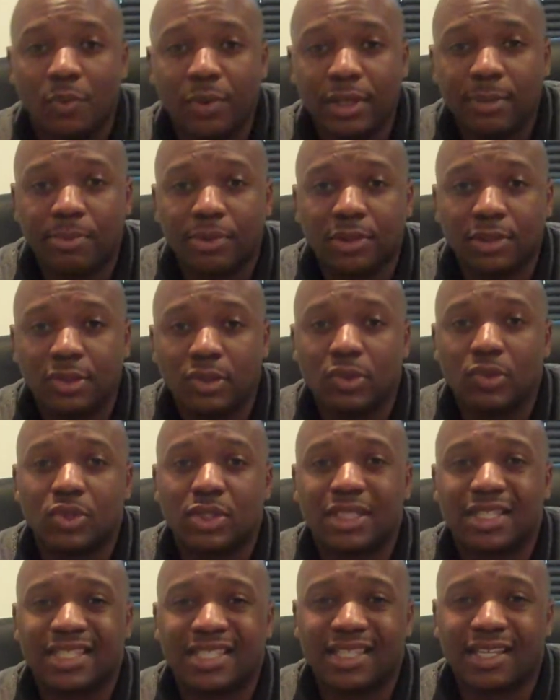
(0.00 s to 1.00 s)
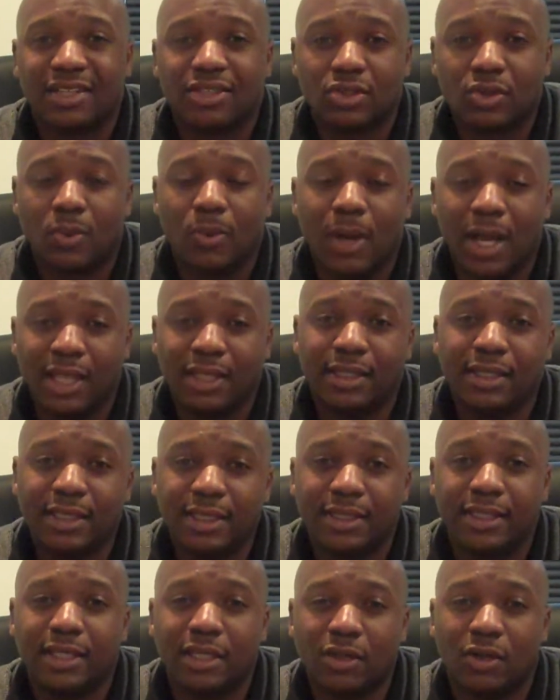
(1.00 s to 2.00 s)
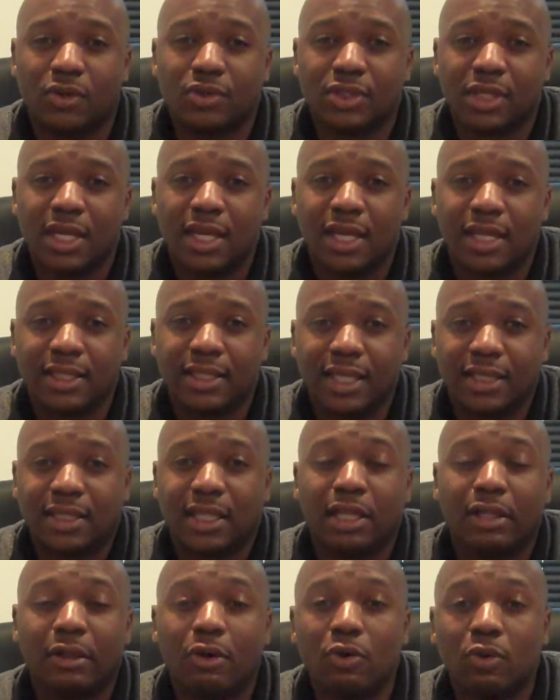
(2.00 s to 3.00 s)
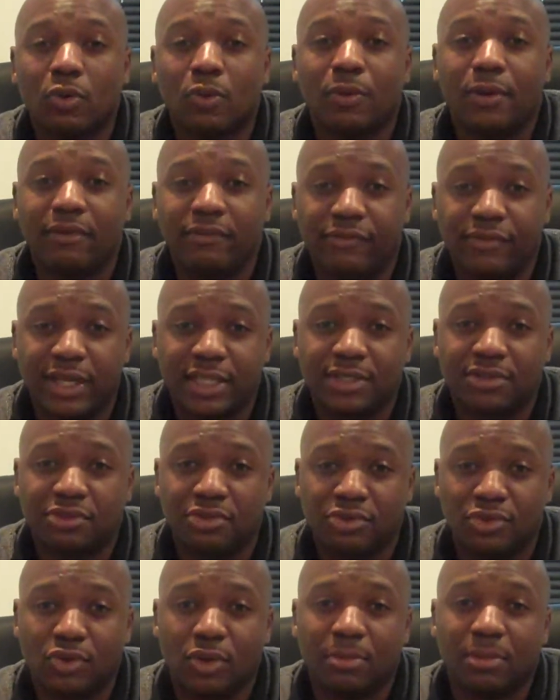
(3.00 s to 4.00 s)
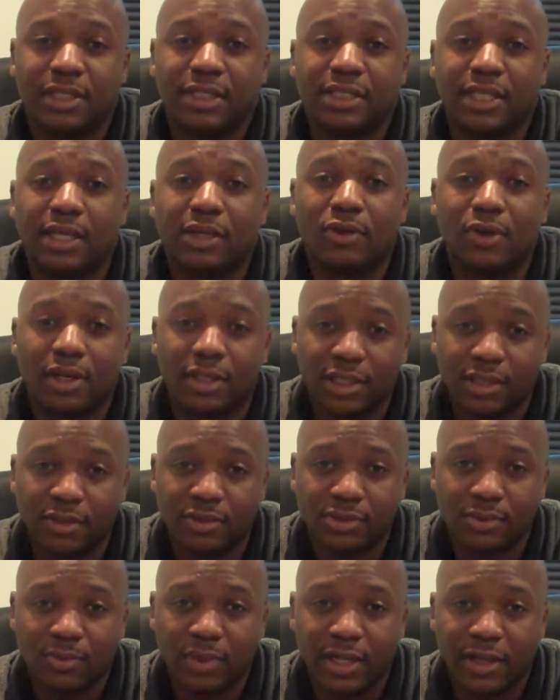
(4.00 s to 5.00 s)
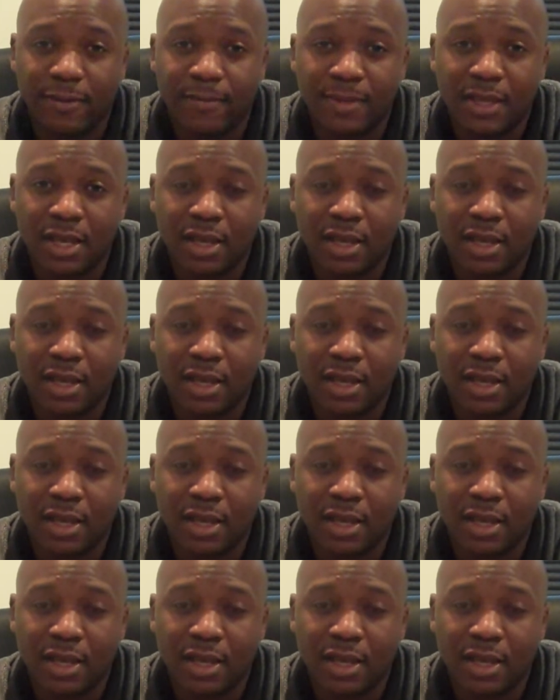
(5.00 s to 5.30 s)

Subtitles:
we produce such quality deals that the local investors normally take our deals away.